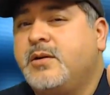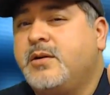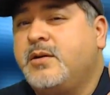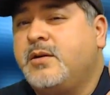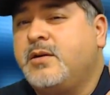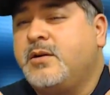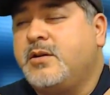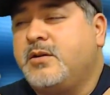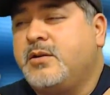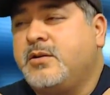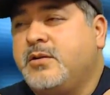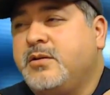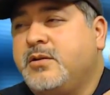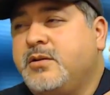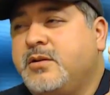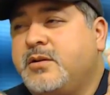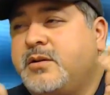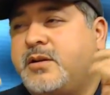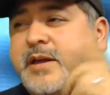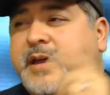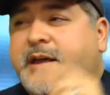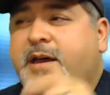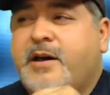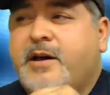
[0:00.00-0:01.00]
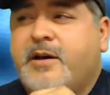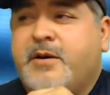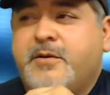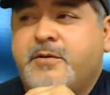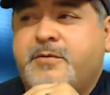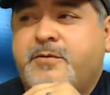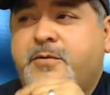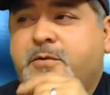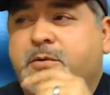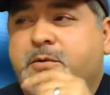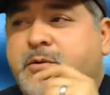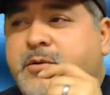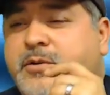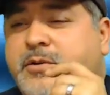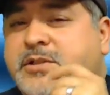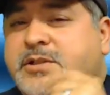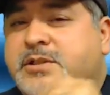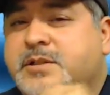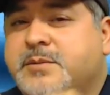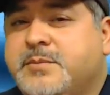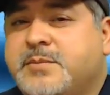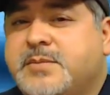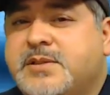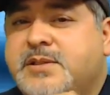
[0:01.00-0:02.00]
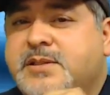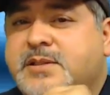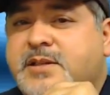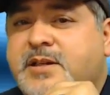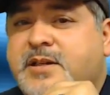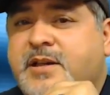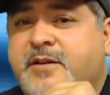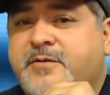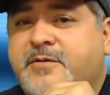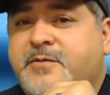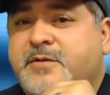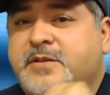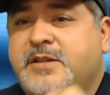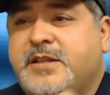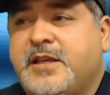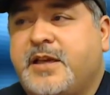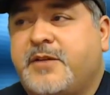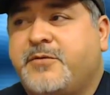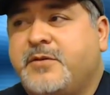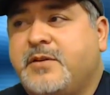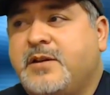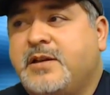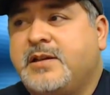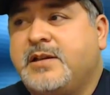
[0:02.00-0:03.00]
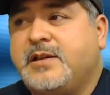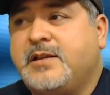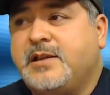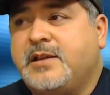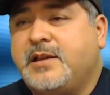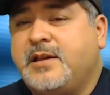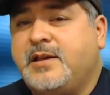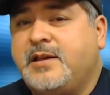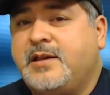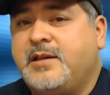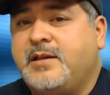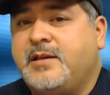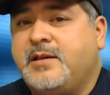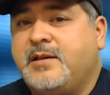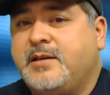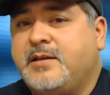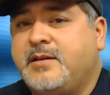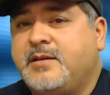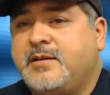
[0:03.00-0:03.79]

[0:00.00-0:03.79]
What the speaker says: look out for some stuff definitely